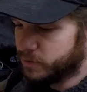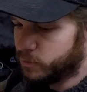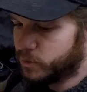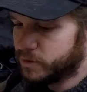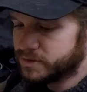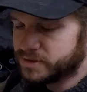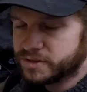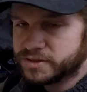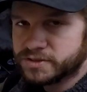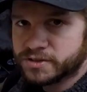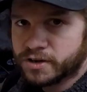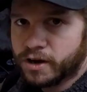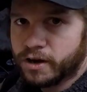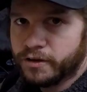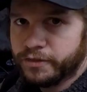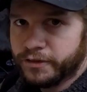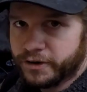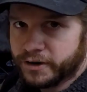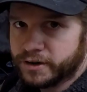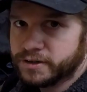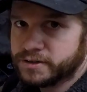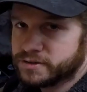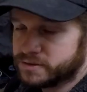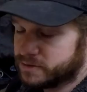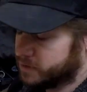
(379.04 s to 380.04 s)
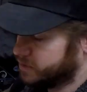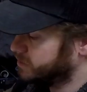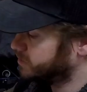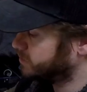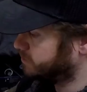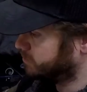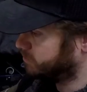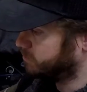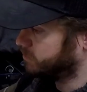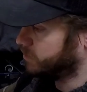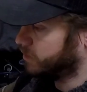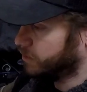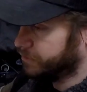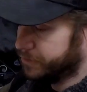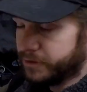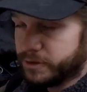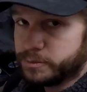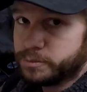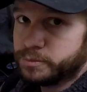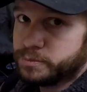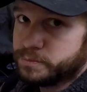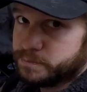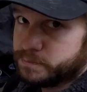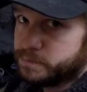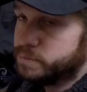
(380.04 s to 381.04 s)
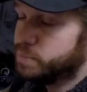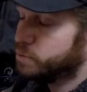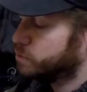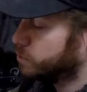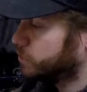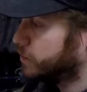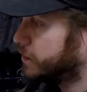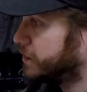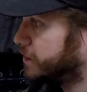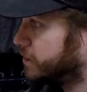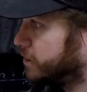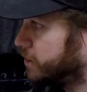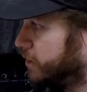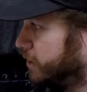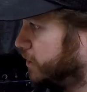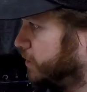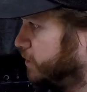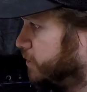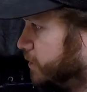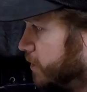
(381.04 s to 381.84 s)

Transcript: once it's on there, it's on there pretty good,